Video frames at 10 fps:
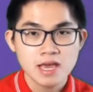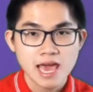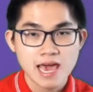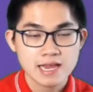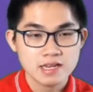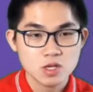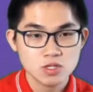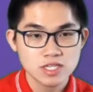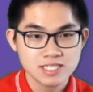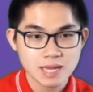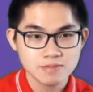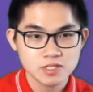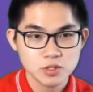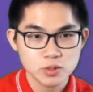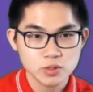And you just
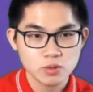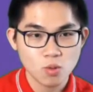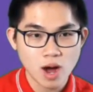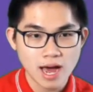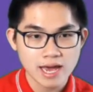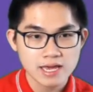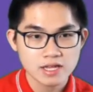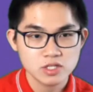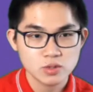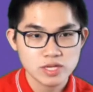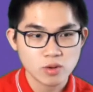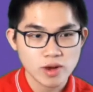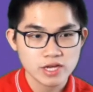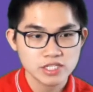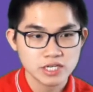substitute y into the
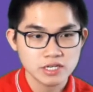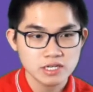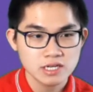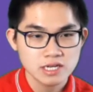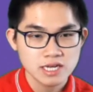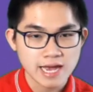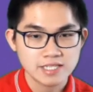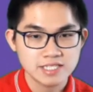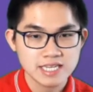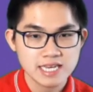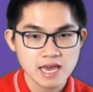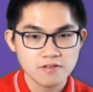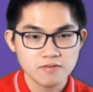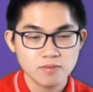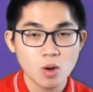equation and see
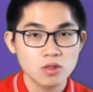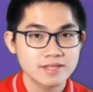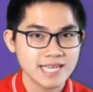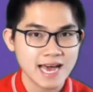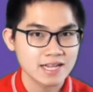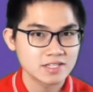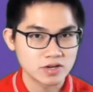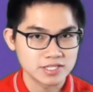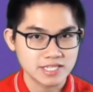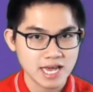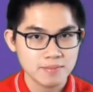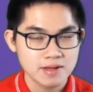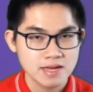if both sides are the same.